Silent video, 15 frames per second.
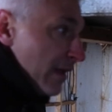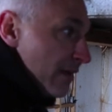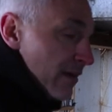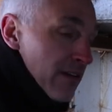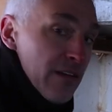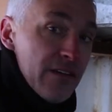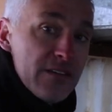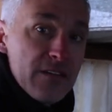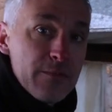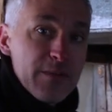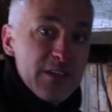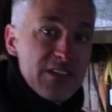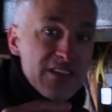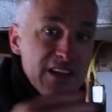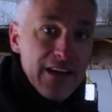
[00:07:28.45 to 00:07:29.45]
pit needs to
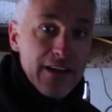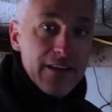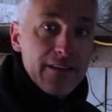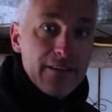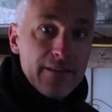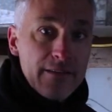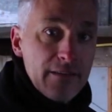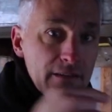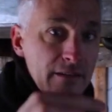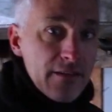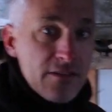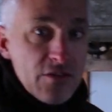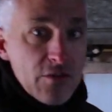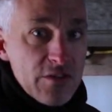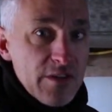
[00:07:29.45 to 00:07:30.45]
be snaked.
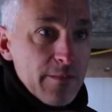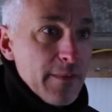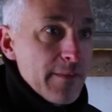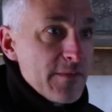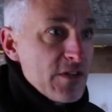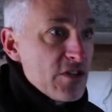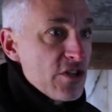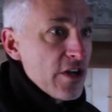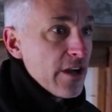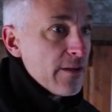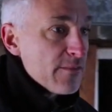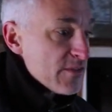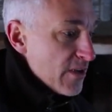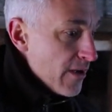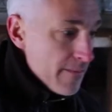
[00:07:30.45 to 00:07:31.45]
So sometimes it
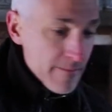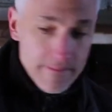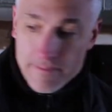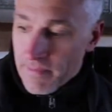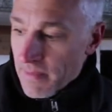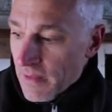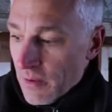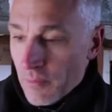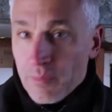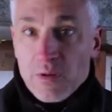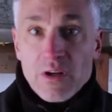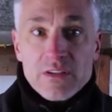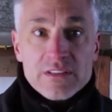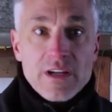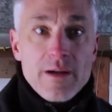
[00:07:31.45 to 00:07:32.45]
jams up or
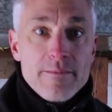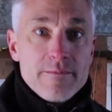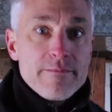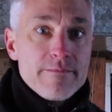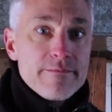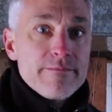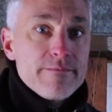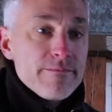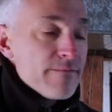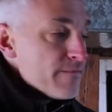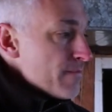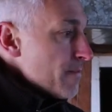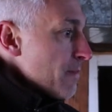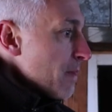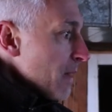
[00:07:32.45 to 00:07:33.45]
plugs up.
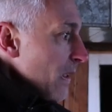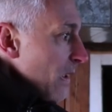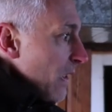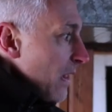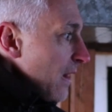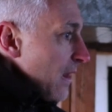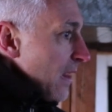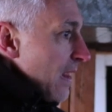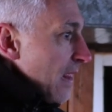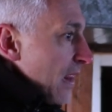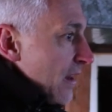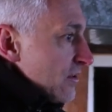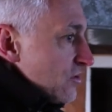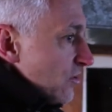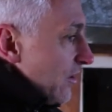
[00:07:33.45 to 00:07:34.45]

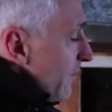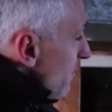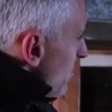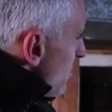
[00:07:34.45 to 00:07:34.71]
So they